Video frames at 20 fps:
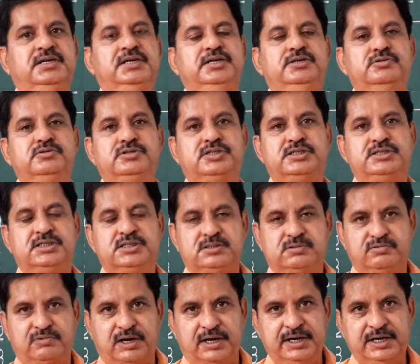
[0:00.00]
he uses
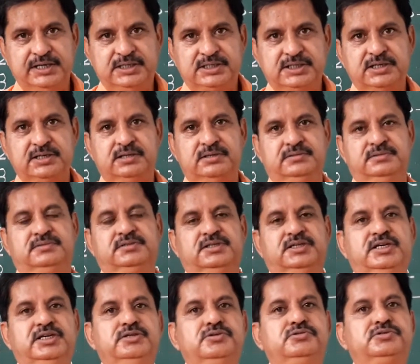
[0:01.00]
his furniture,
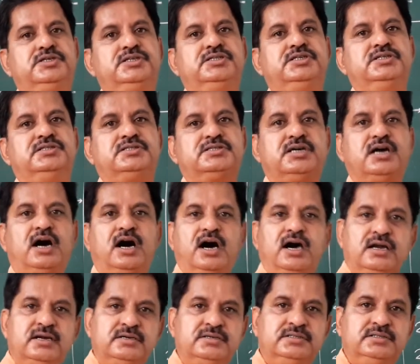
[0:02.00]
he uses his
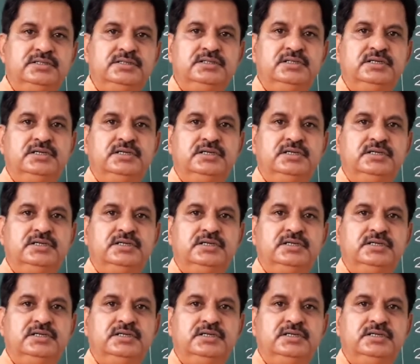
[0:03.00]
car.